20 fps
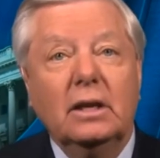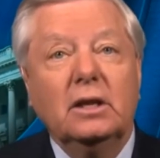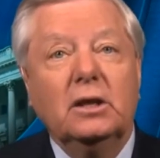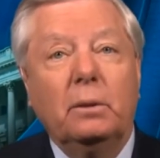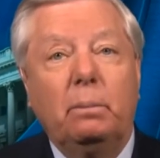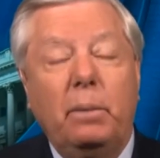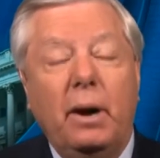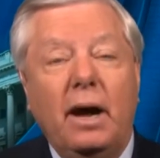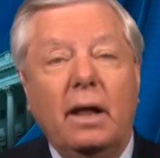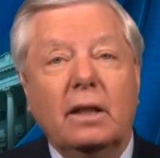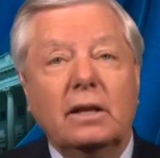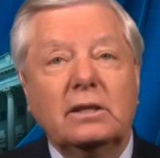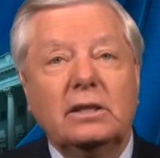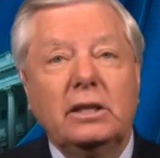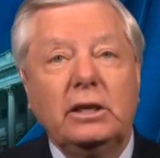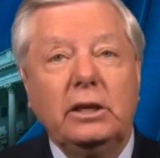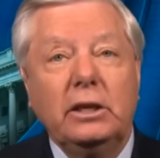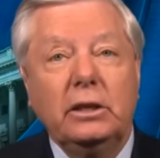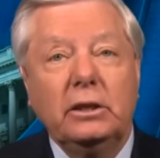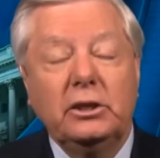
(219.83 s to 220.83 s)
The
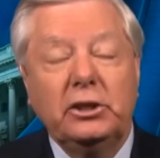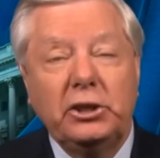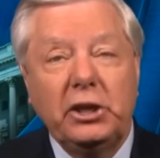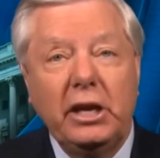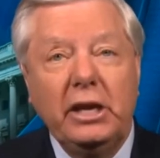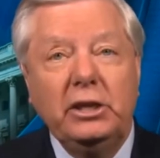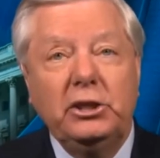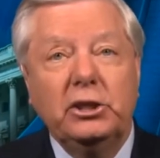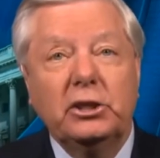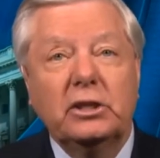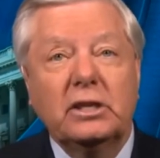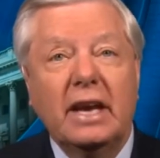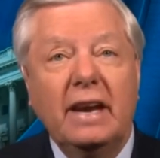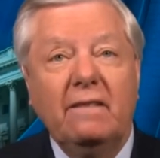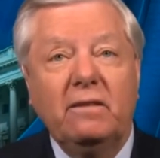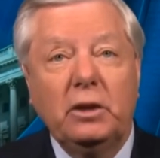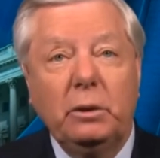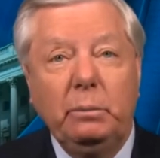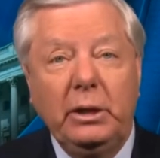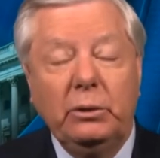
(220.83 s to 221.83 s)
policy changes
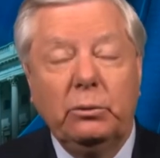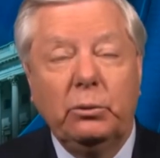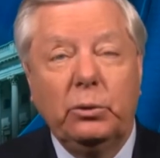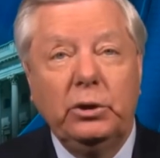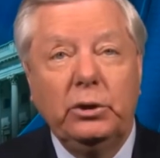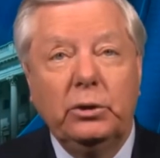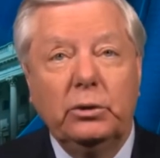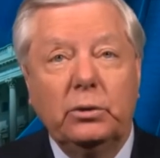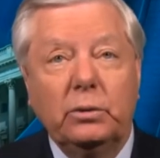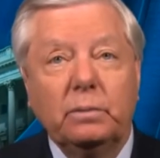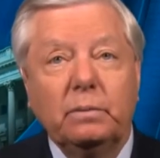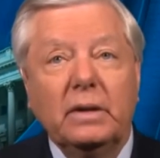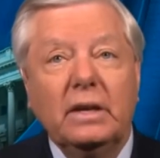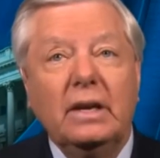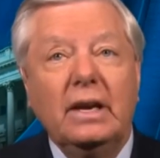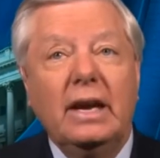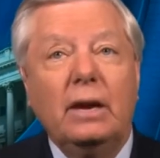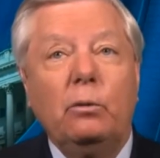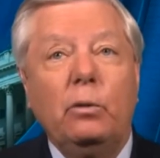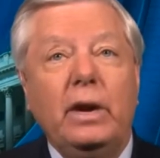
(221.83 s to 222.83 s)
have to be real.
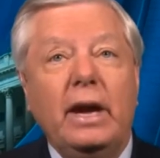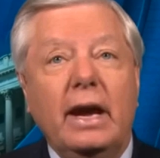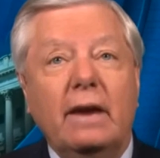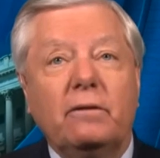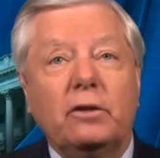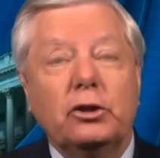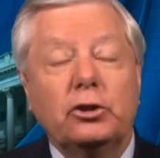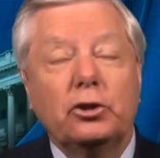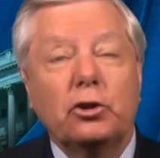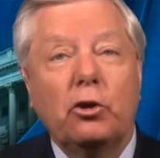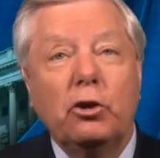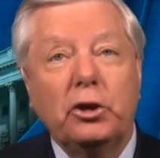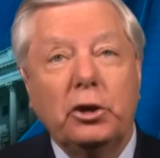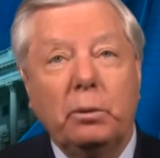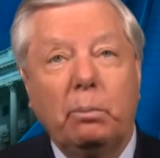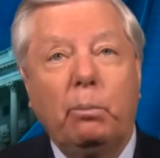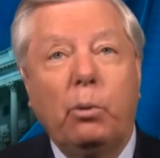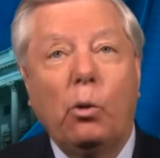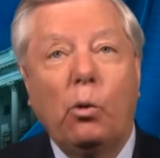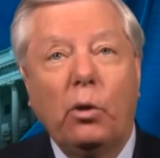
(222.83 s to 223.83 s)
We have to start
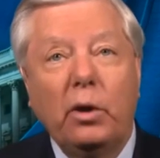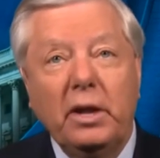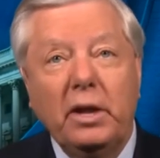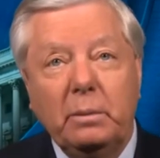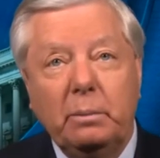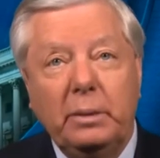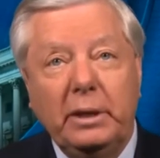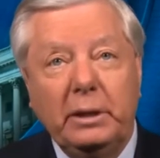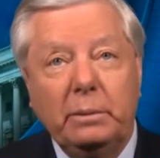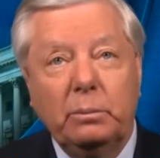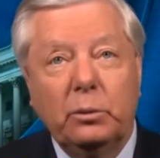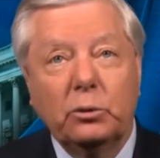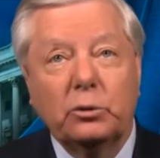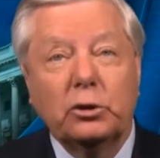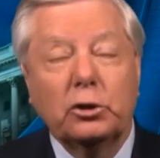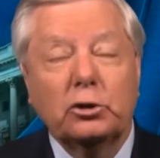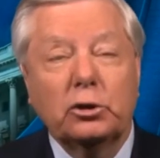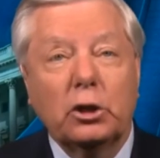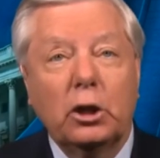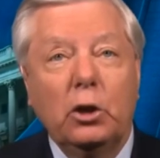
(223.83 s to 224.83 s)
deporting people
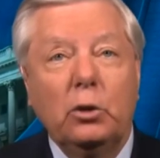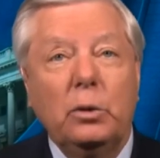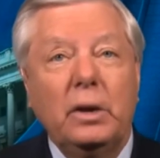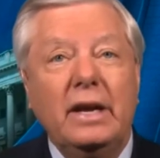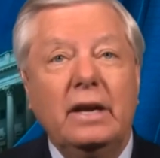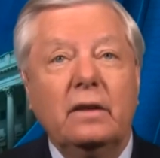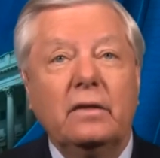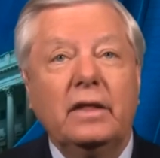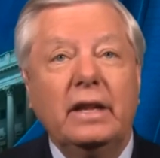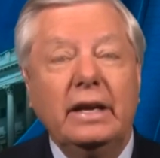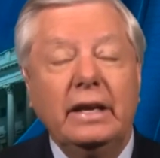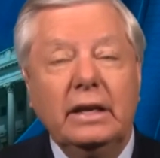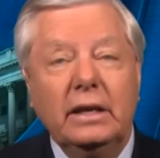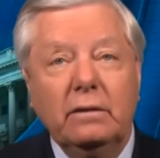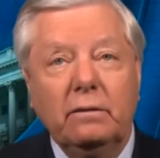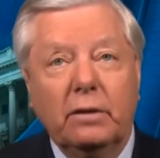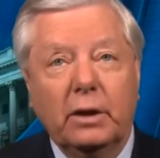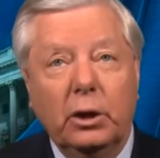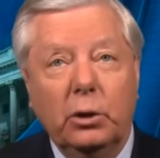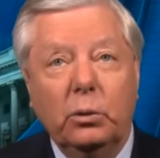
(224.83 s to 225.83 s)
to slow down the
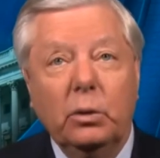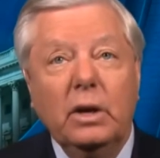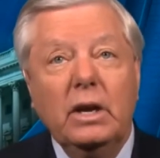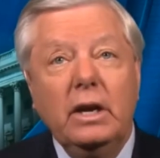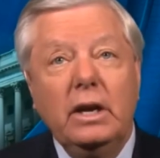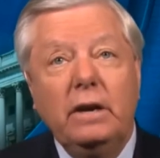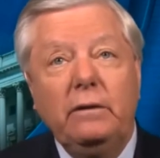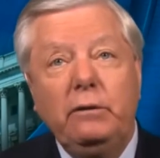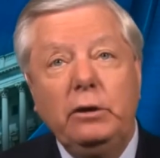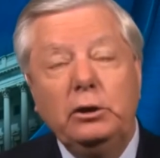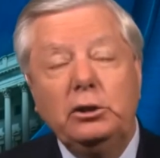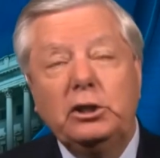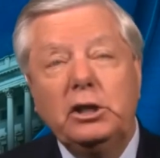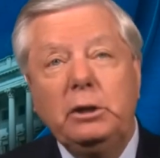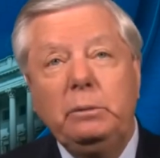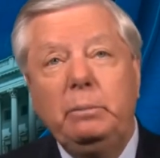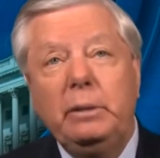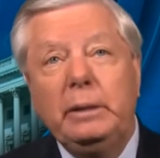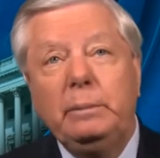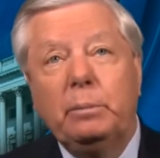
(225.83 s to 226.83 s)
inflow. If you
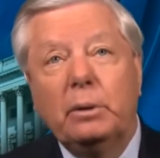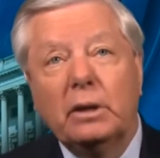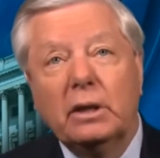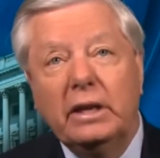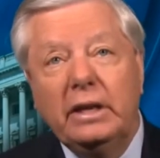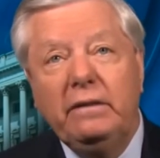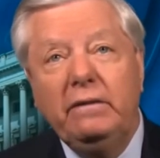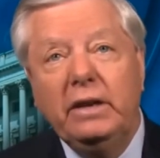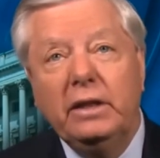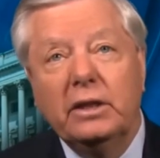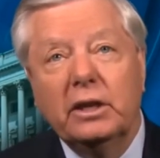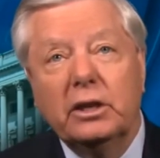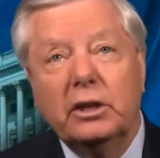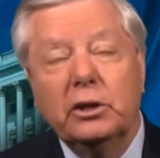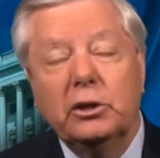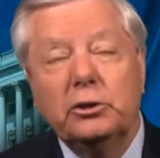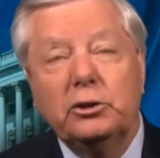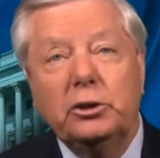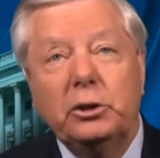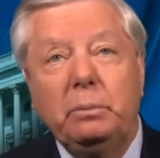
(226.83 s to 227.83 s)
see people leaving the
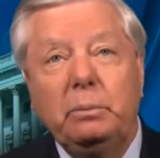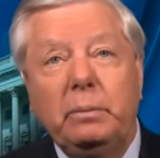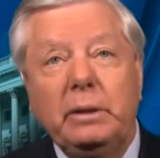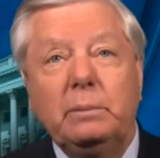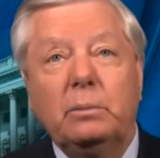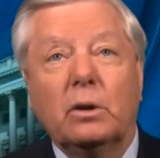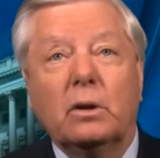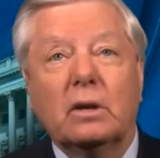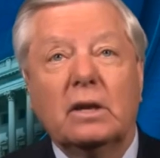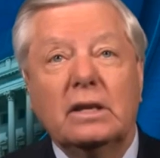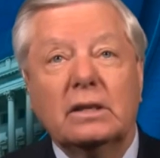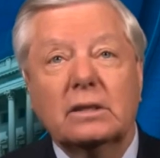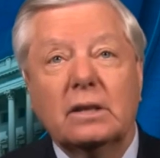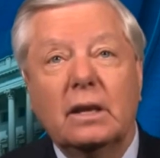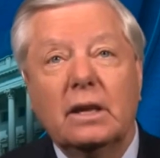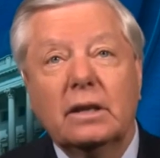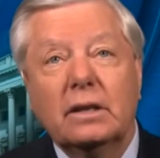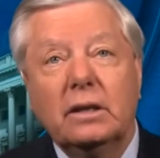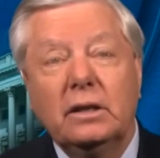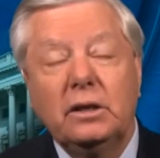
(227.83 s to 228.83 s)
country, people are less
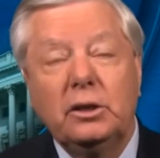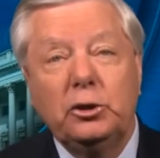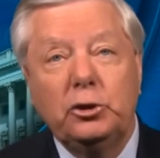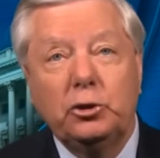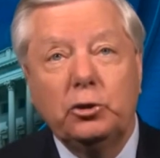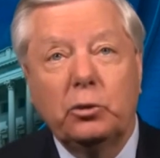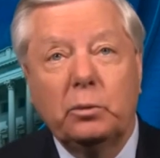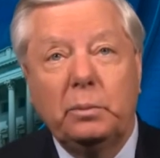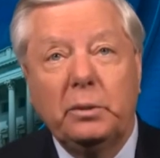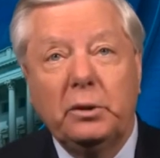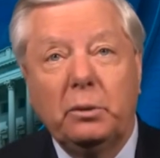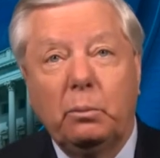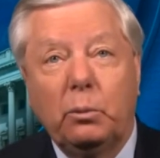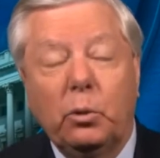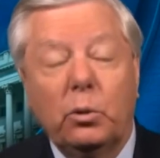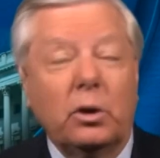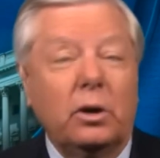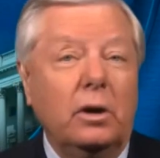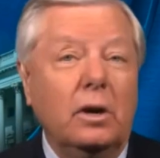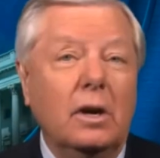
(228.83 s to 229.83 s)
likely to show up at the
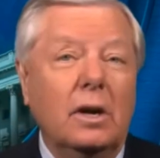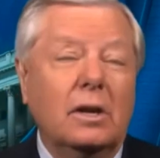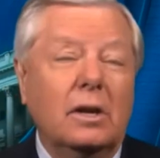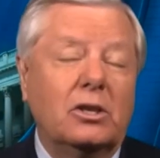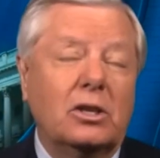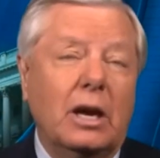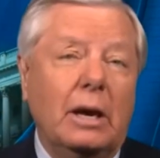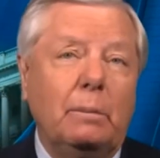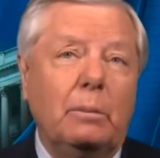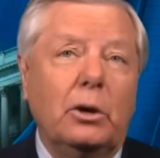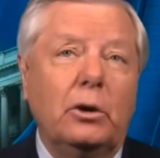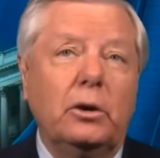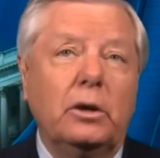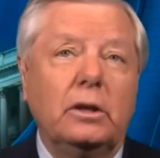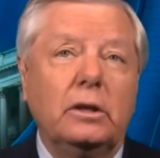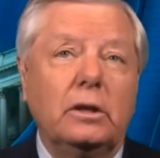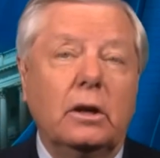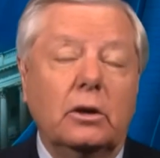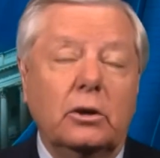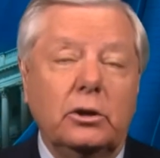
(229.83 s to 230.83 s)
border. So I'm
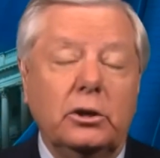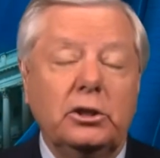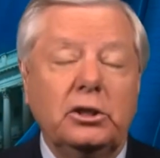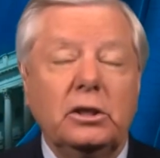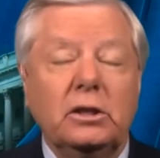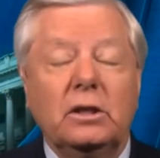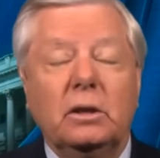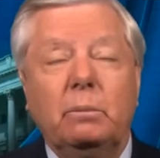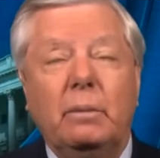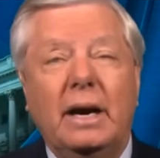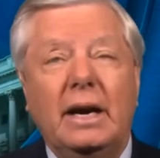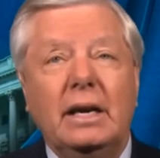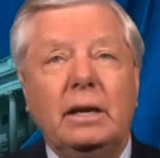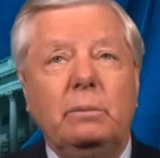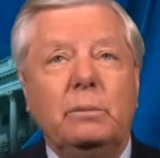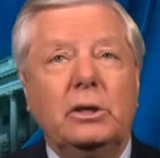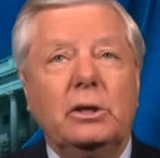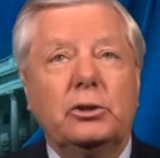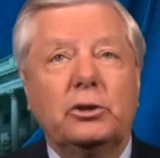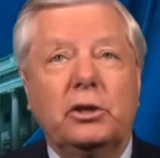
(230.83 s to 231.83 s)
urging the Biden
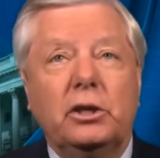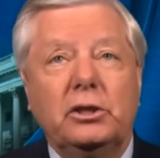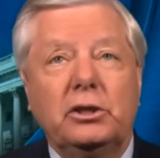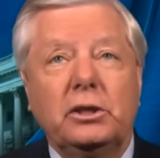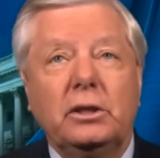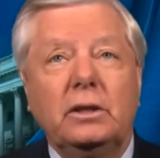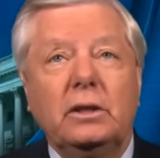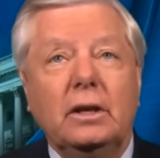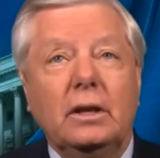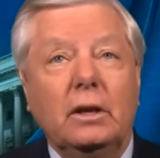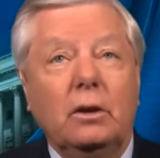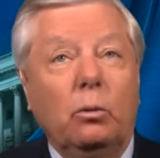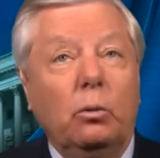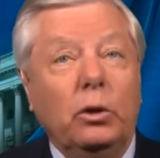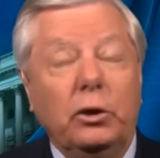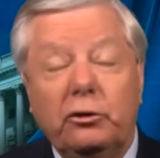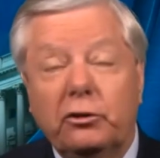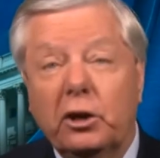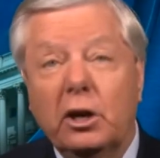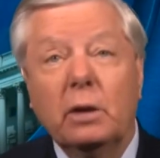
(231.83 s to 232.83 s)
administration,
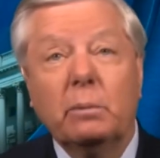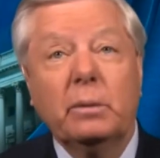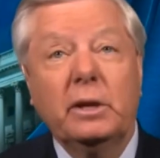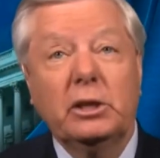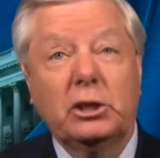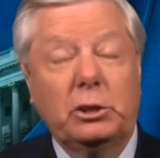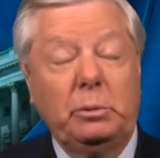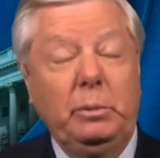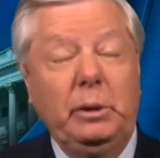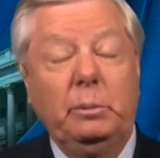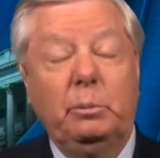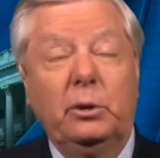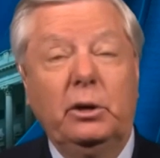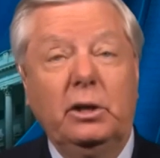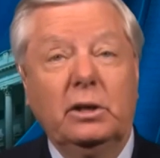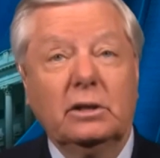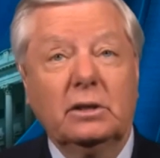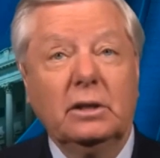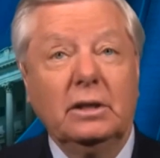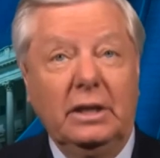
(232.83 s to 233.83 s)
when Trump gets to be
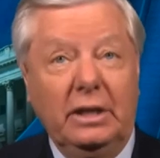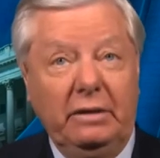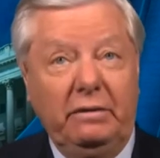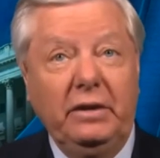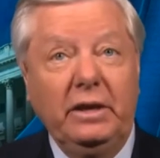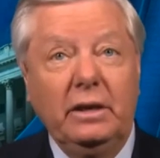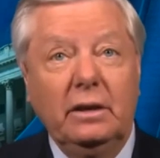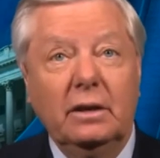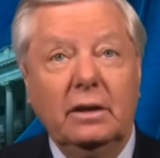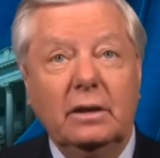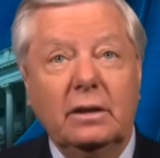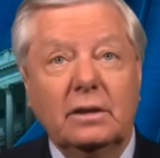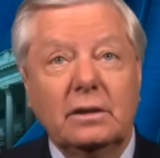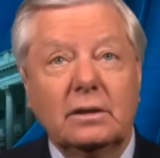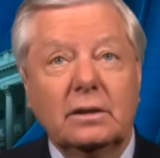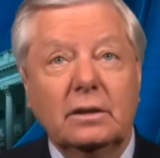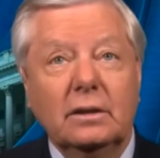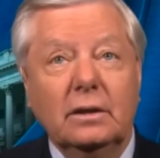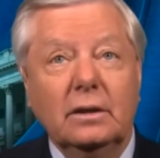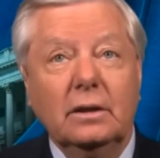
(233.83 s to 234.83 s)
president, if he
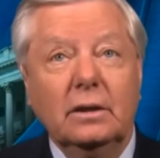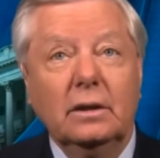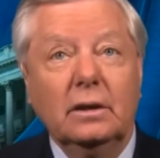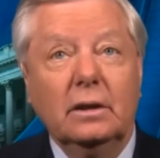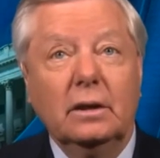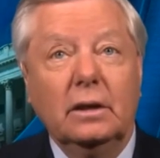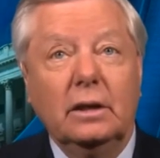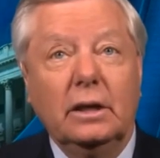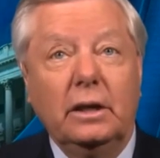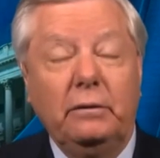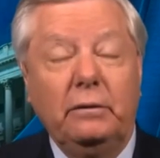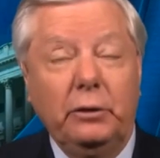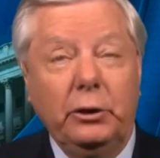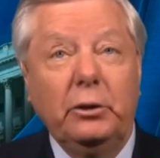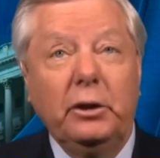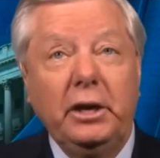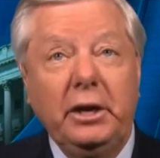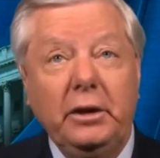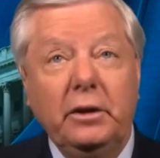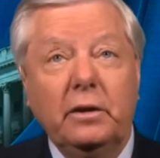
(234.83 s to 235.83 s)
does, if
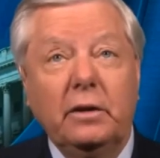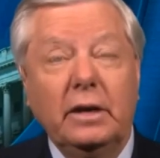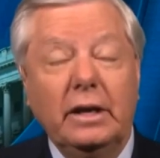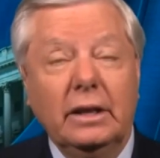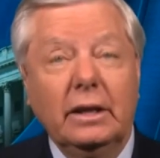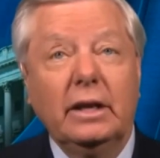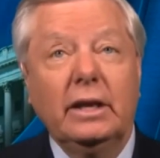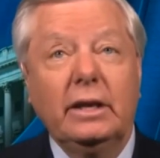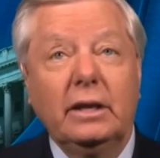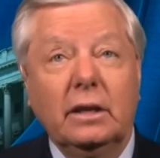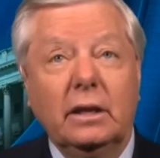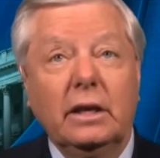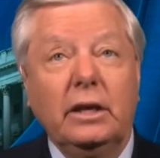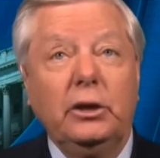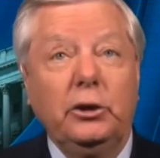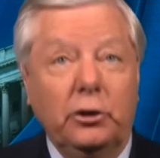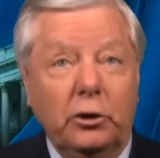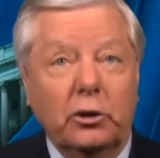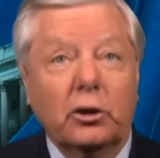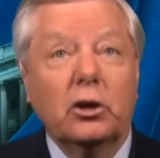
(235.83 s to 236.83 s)
you're here illegally,
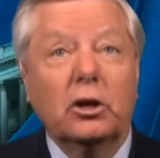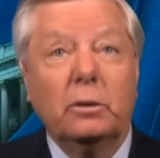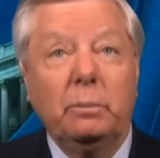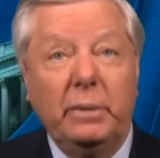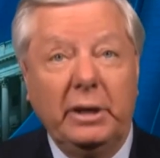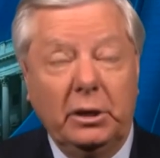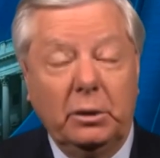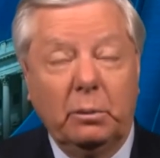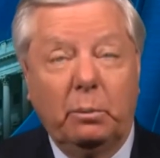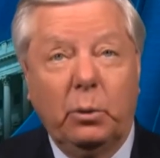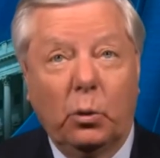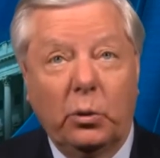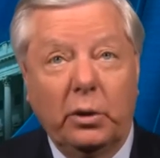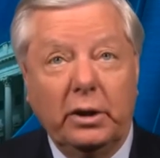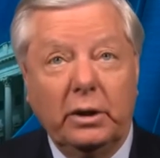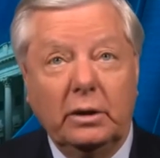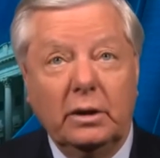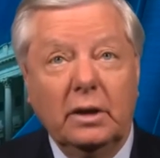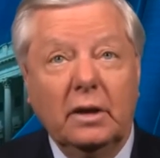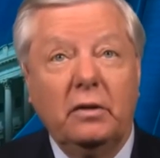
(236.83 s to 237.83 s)
you're going to be
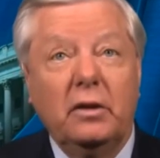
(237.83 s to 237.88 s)
deported.